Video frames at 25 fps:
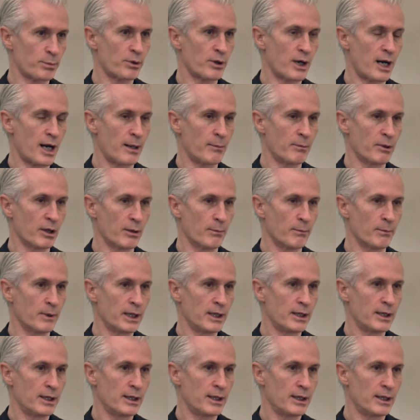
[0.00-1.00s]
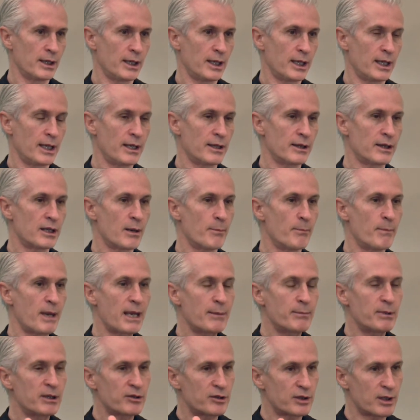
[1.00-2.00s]
problem, there may
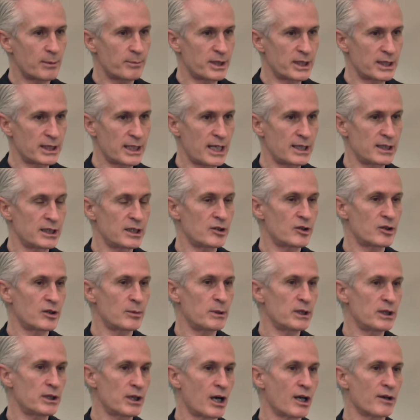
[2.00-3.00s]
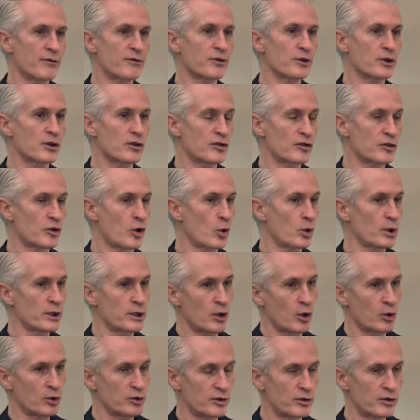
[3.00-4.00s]
be something that needs to be done for the
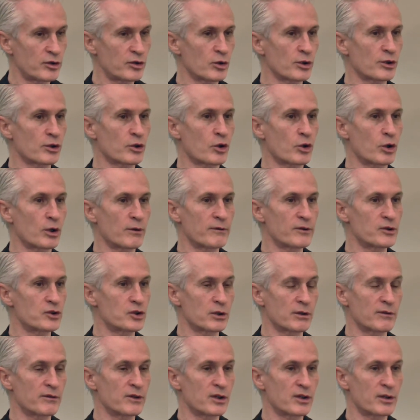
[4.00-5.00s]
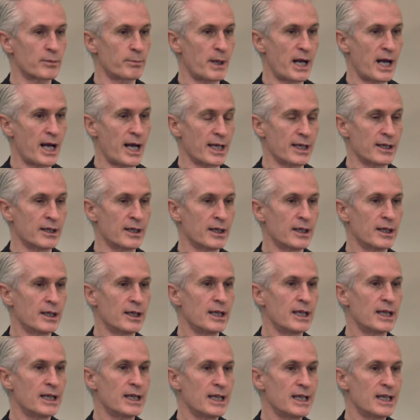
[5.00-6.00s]
scoliosis or the curvature of the spine.
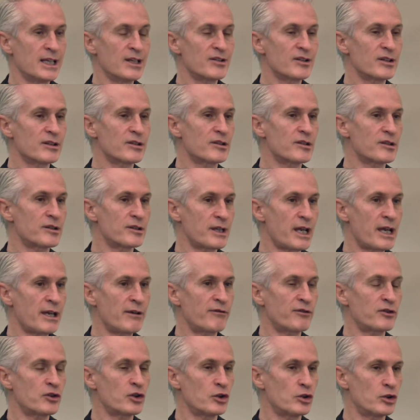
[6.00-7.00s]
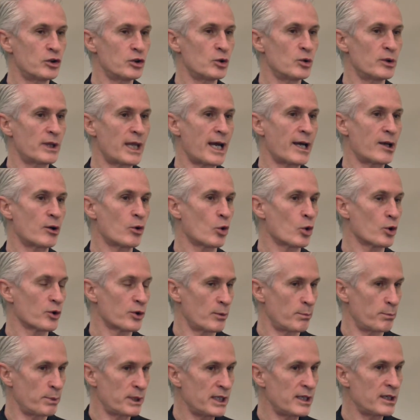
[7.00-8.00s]
Is it safe to do that
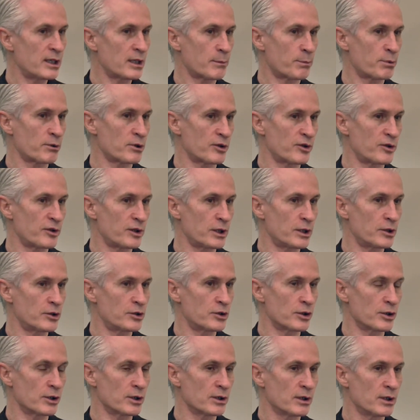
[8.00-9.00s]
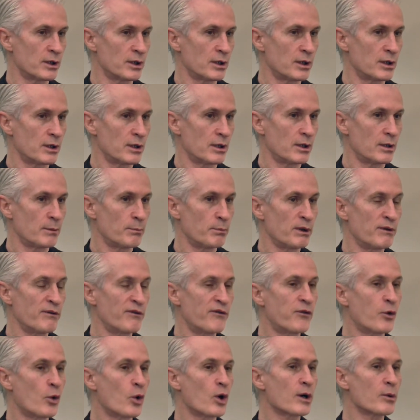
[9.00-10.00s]
orthopedic procedure
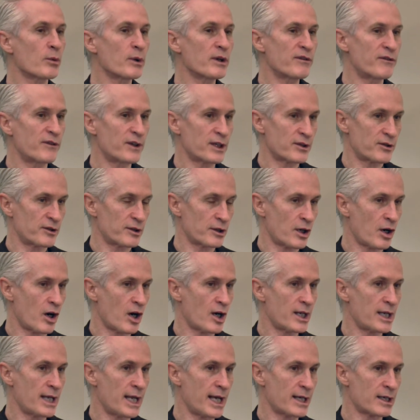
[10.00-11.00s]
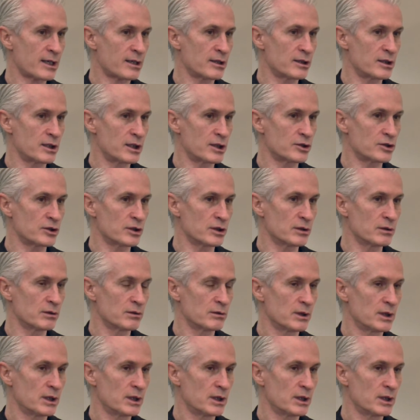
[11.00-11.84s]
before we fix the cardiac condition?